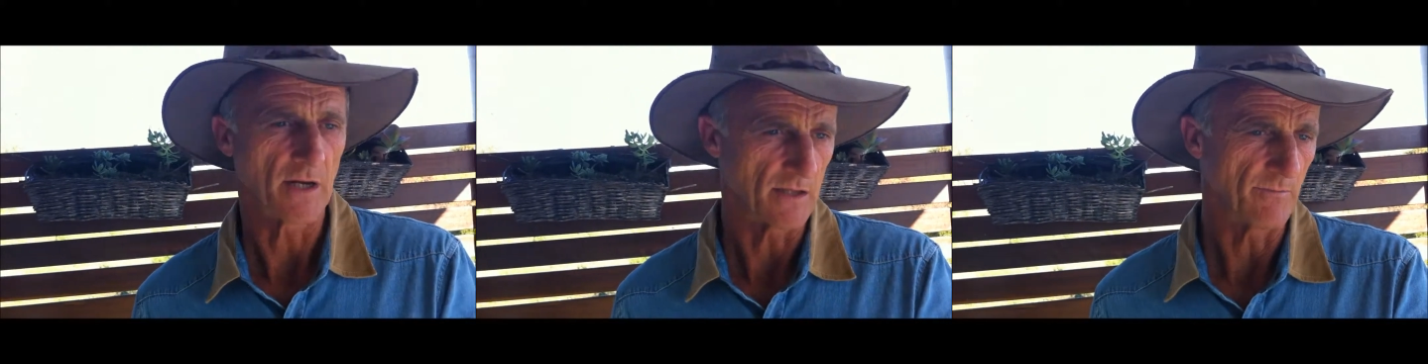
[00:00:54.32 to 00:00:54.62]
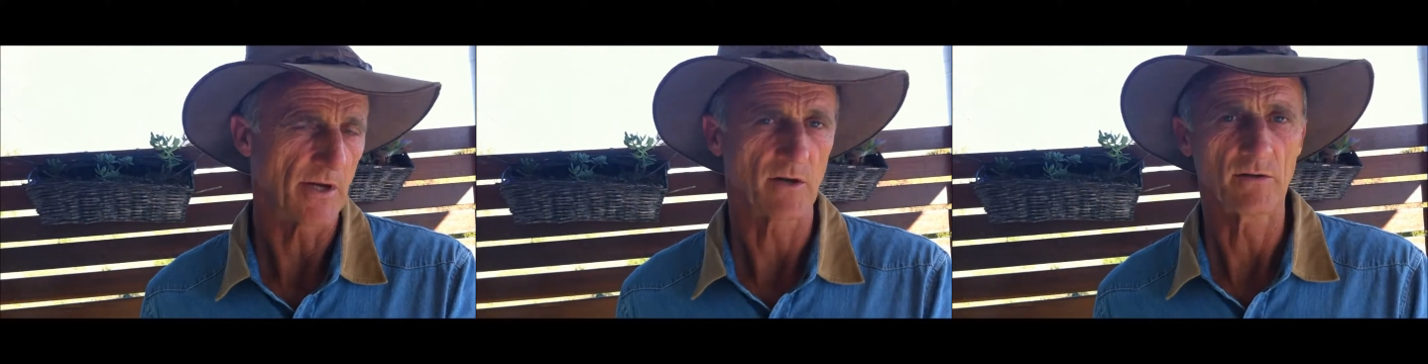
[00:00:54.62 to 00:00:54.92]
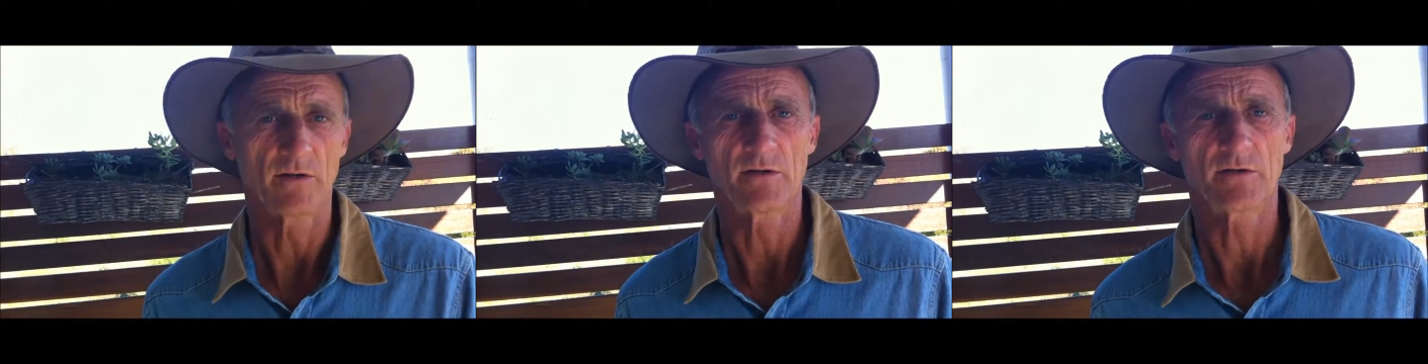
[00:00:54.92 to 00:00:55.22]
in the
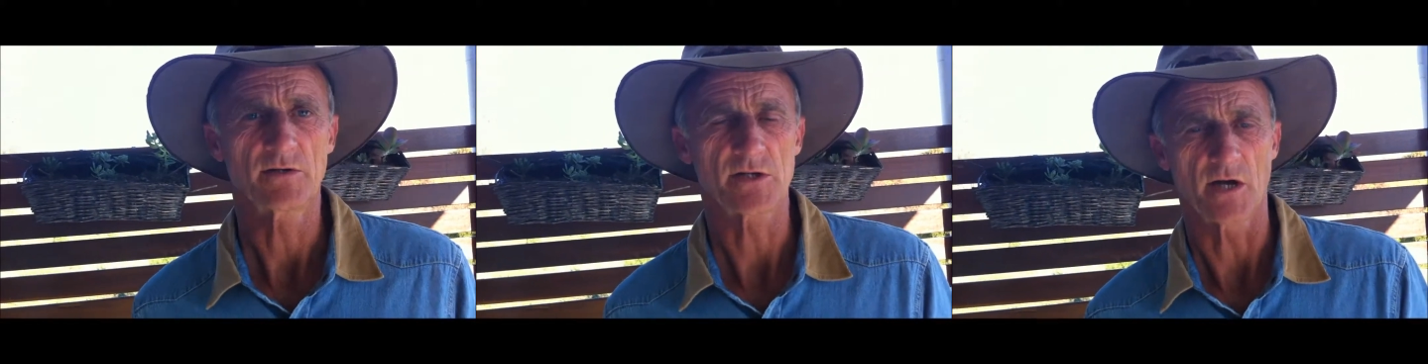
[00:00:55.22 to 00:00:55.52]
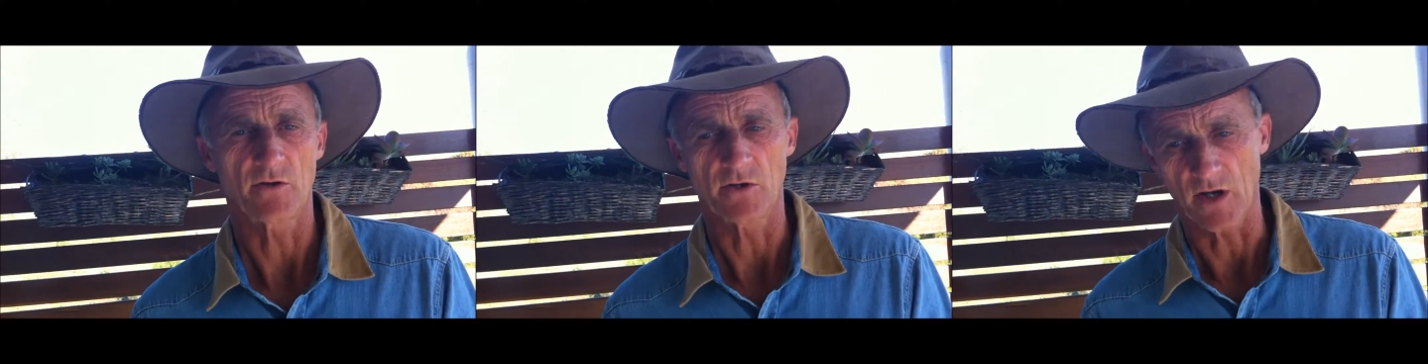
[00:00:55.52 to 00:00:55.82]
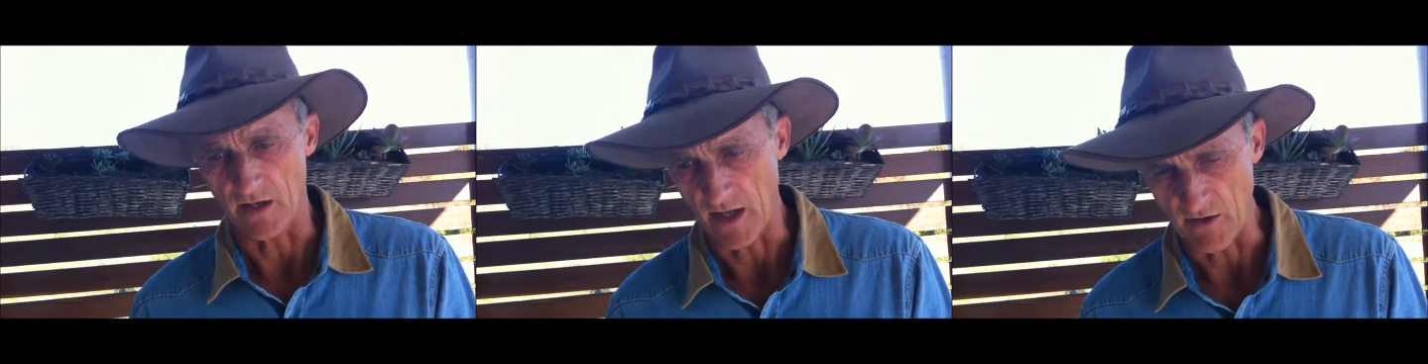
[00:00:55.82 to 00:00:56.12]
middle. So,
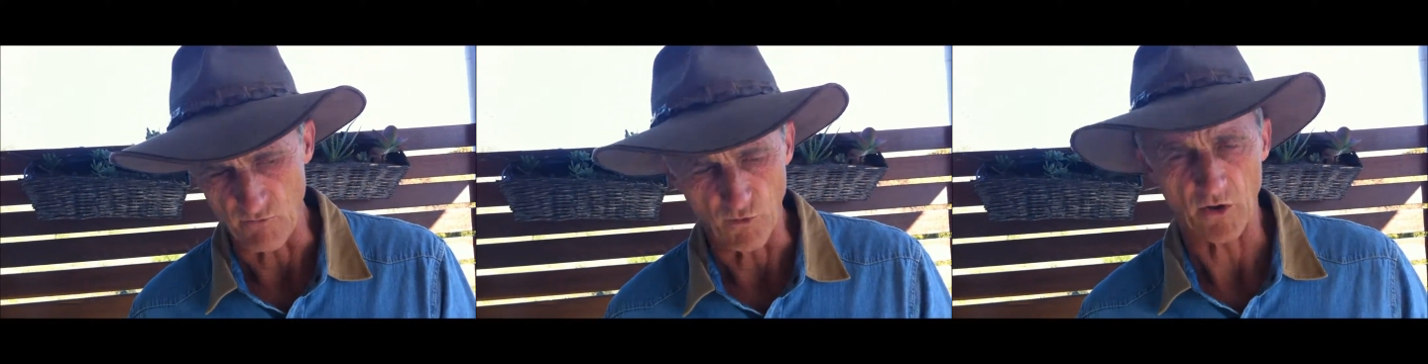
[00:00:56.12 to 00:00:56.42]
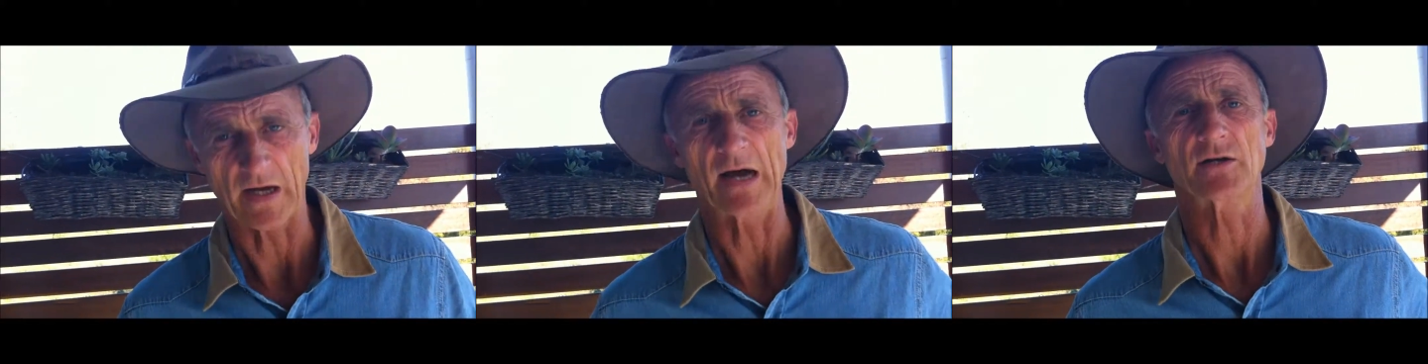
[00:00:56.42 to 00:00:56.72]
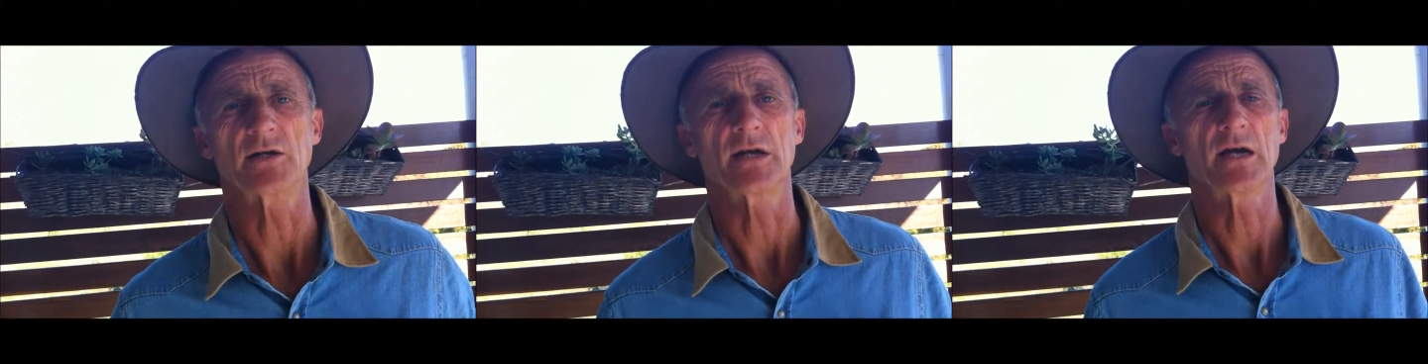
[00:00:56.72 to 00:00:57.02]
and then you work
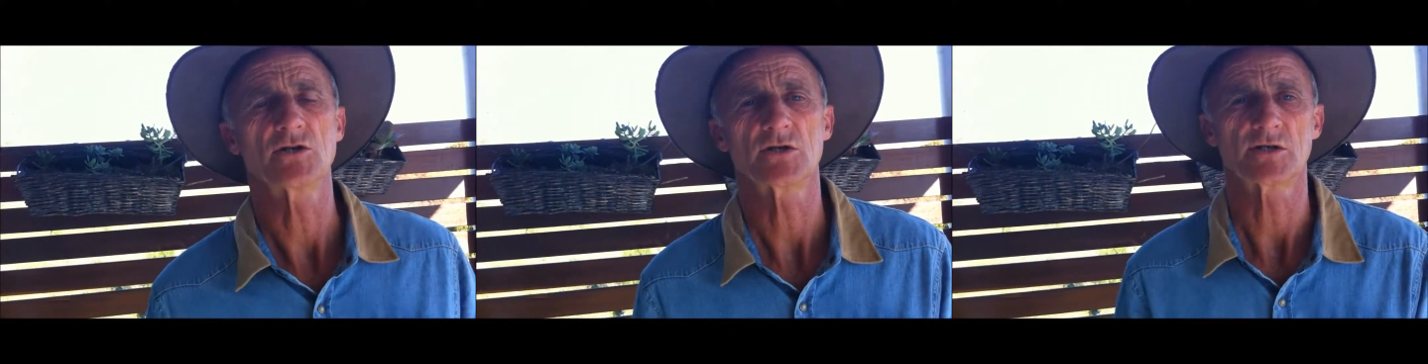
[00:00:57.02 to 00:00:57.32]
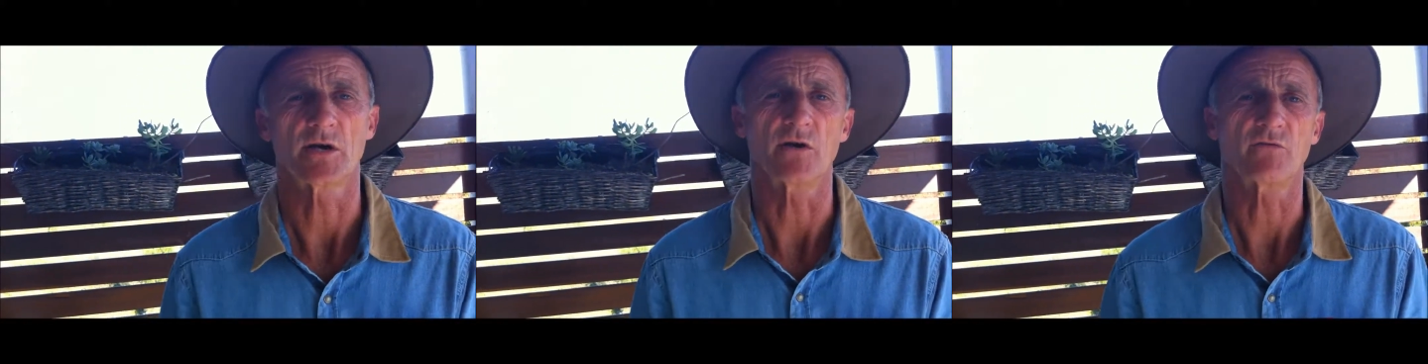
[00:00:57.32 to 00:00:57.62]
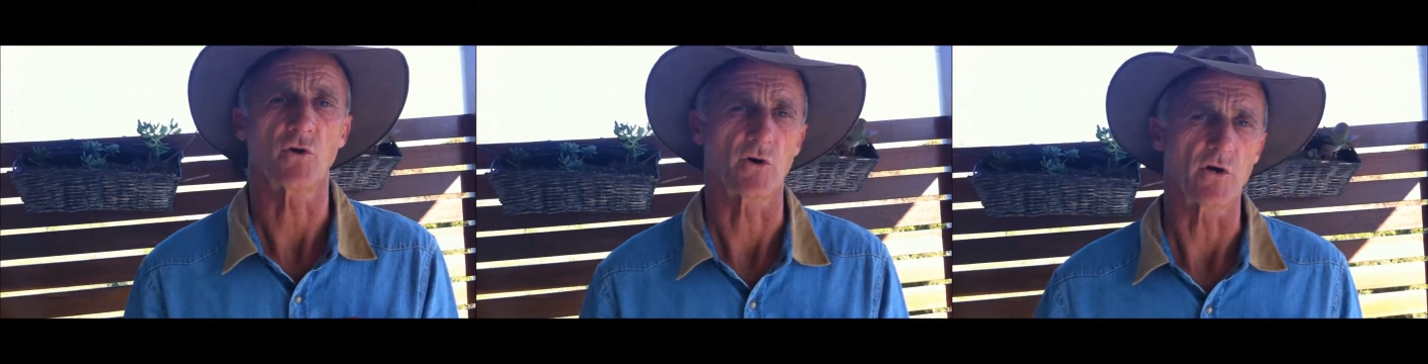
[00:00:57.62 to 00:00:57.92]
out to the edges, so
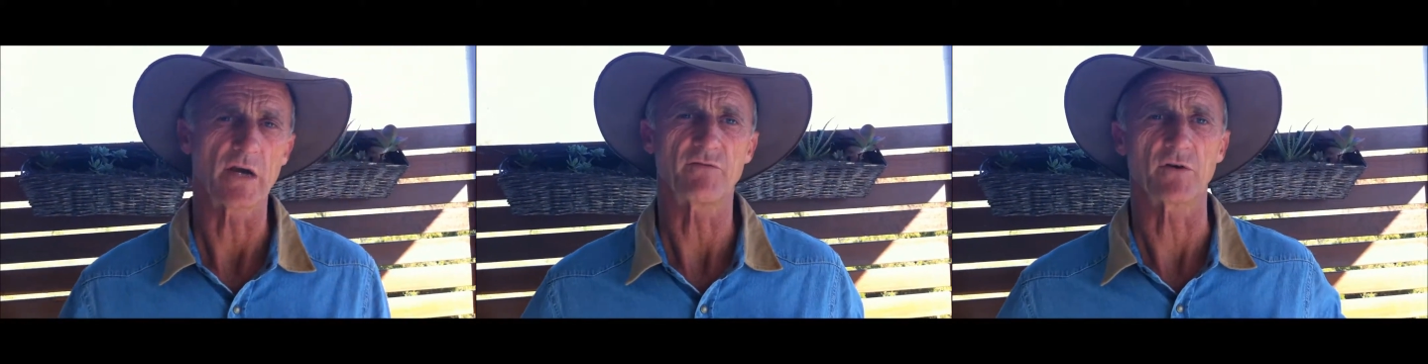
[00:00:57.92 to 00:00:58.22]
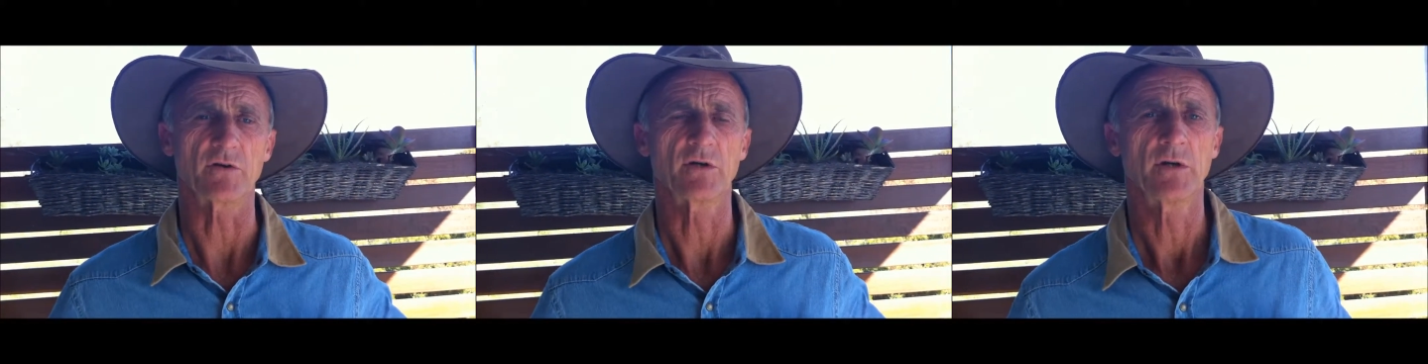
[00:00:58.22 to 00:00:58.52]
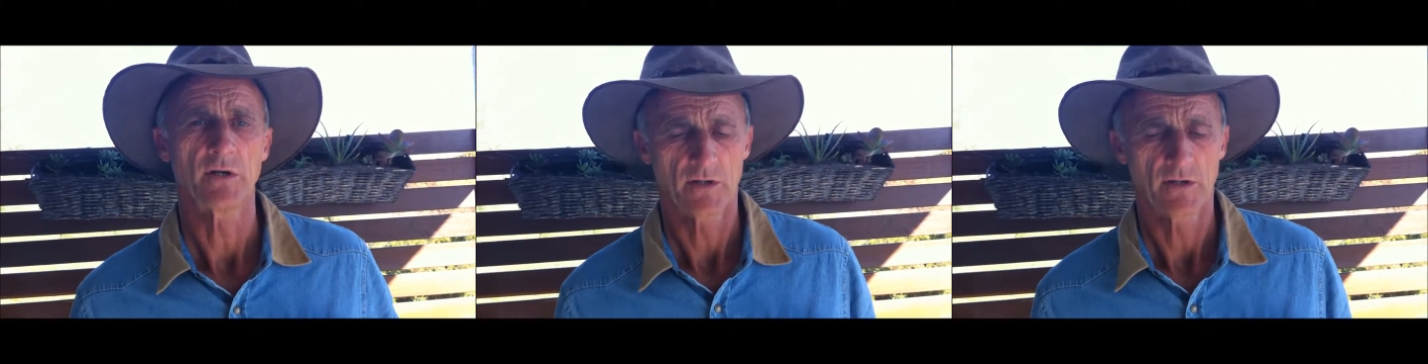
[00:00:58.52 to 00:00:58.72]
you've got an even.